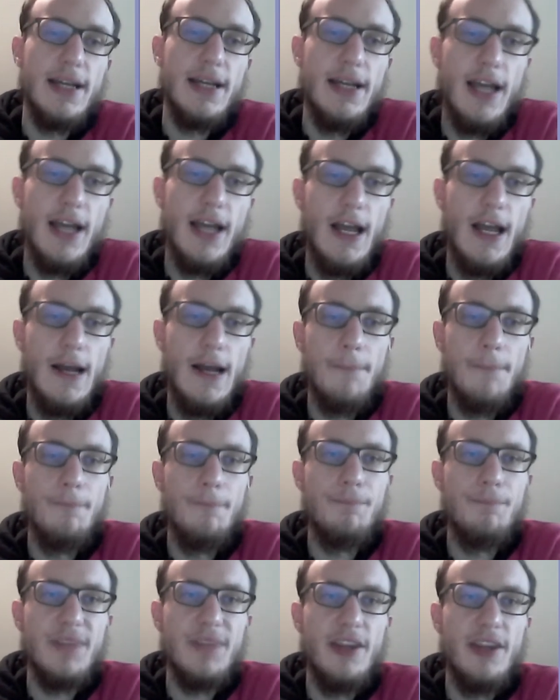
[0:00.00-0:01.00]

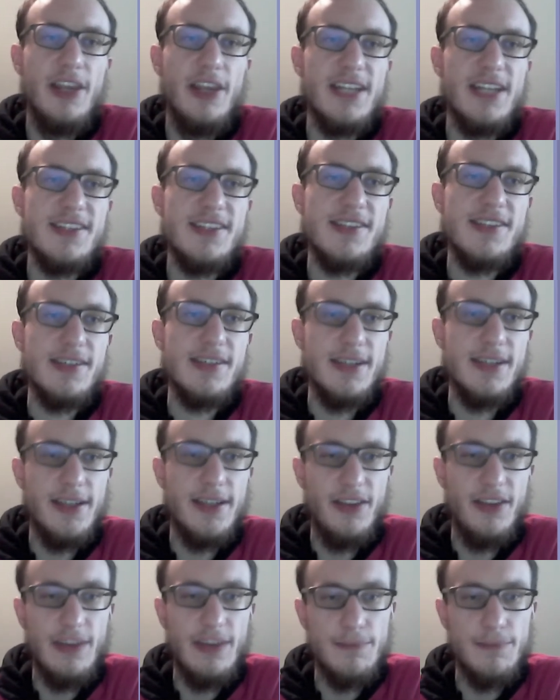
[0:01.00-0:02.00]
That's
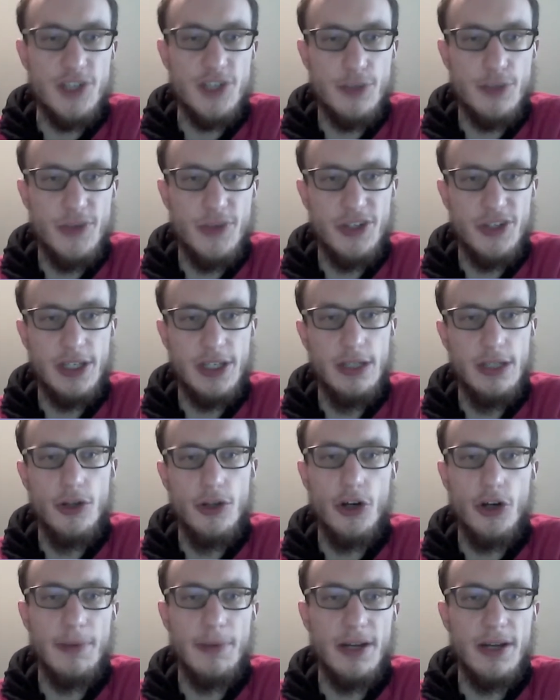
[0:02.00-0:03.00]
a subject where you can
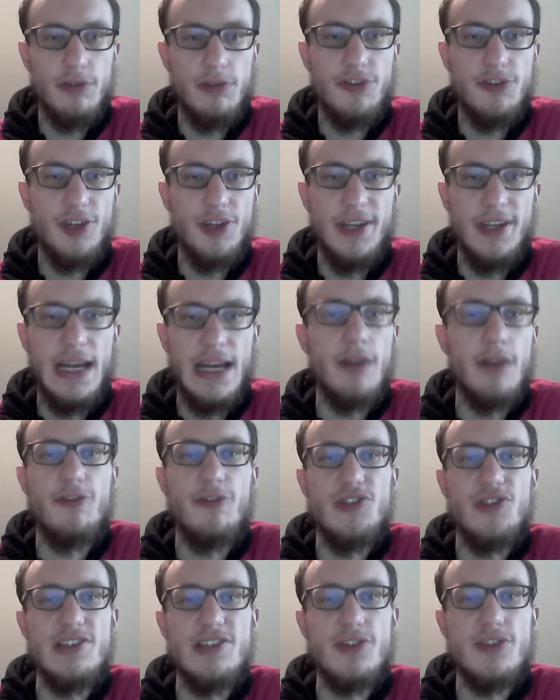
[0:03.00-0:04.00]
learn about
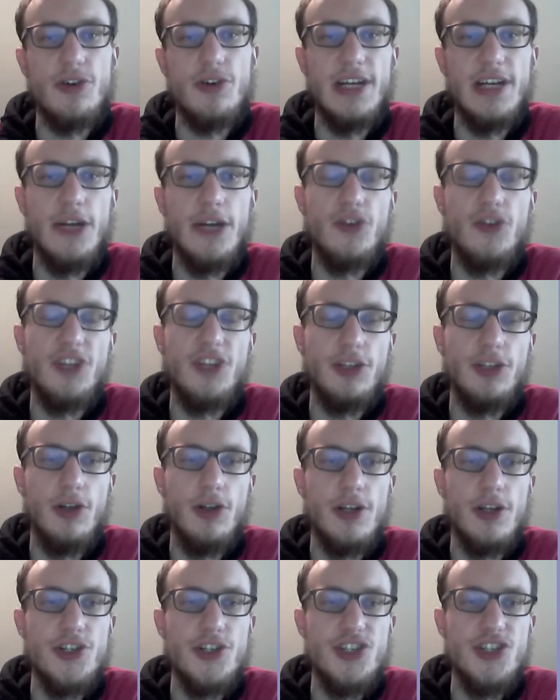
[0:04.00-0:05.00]
nanophysics or
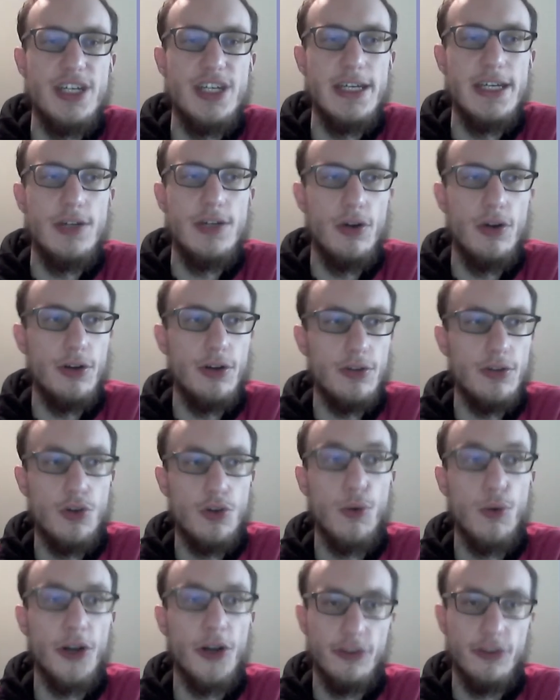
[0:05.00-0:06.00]
nanotechnology or
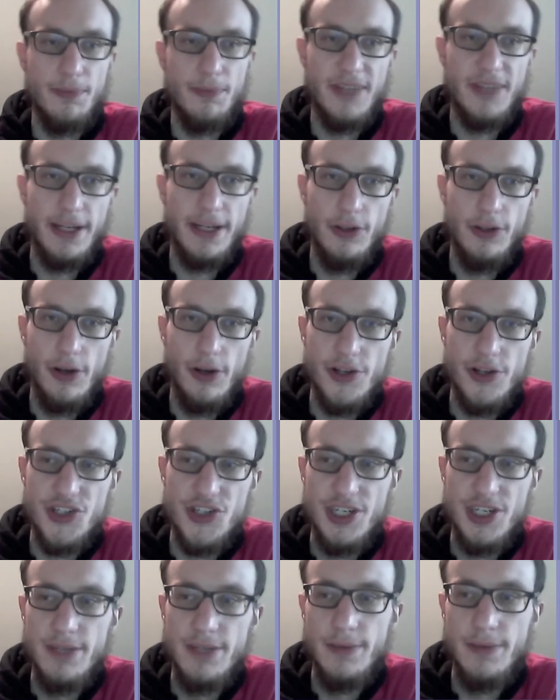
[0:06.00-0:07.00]
quantum
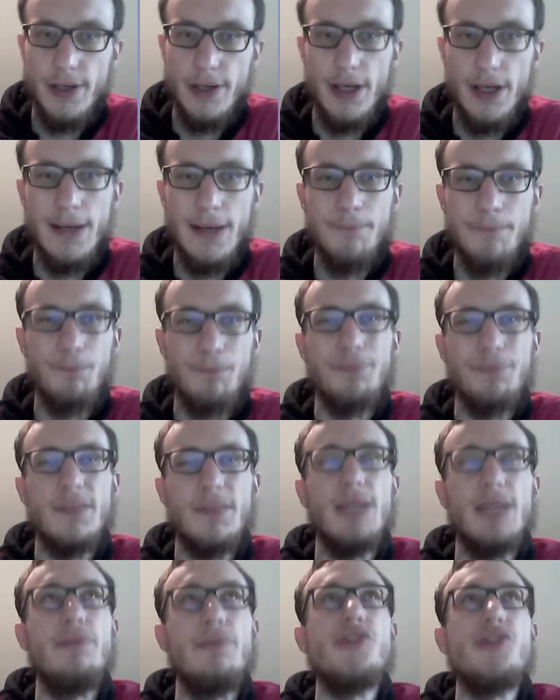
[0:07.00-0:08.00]
technology.
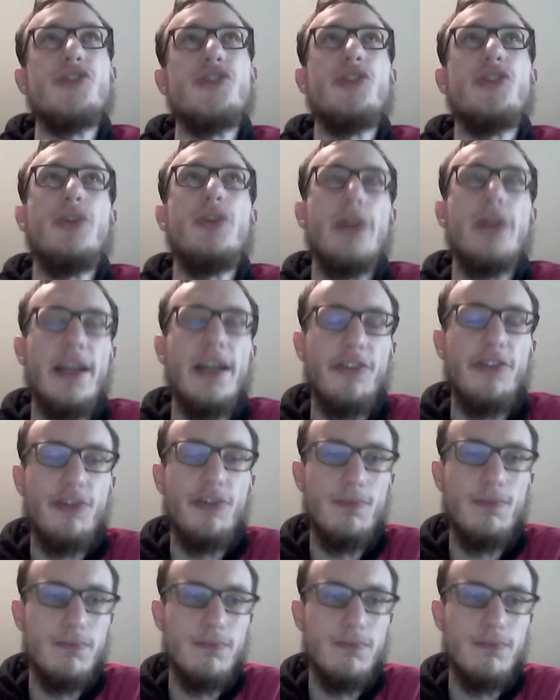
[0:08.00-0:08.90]
Münster has